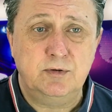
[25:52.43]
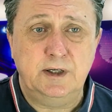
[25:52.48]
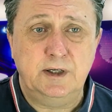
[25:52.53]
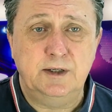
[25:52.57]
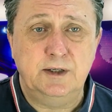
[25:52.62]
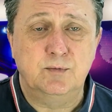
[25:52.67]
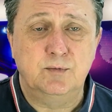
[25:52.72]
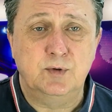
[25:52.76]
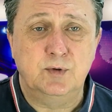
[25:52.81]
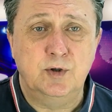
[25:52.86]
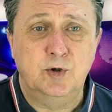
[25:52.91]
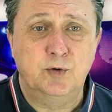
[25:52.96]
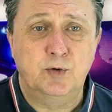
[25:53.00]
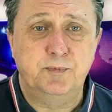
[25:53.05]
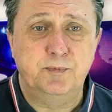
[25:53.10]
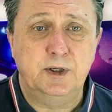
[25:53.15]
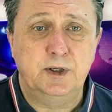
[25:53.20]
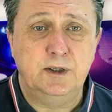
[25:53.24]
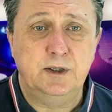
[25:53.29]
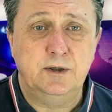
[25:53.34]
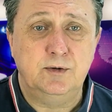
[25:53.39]
and we hope
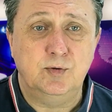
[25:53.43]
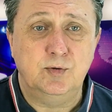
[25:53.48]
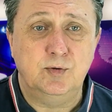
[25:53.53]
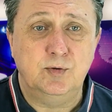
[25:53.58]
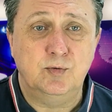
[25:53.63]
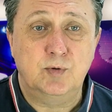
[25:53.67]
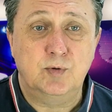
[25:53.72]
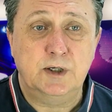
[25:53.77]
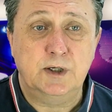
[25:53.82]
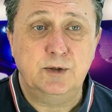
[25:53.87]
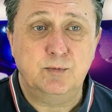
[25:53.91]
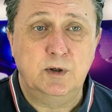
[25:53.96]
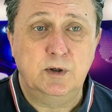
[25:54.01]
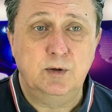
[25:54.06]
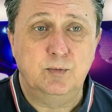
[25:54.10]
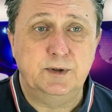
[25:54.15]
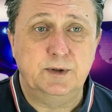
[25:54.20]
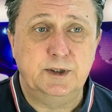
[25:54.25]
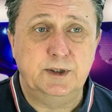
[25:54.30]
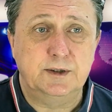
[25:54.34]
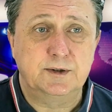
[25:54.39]
they do quite well
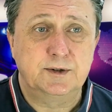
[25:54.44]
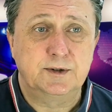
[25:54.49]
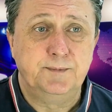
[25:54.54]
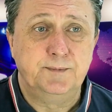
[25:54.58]
with it.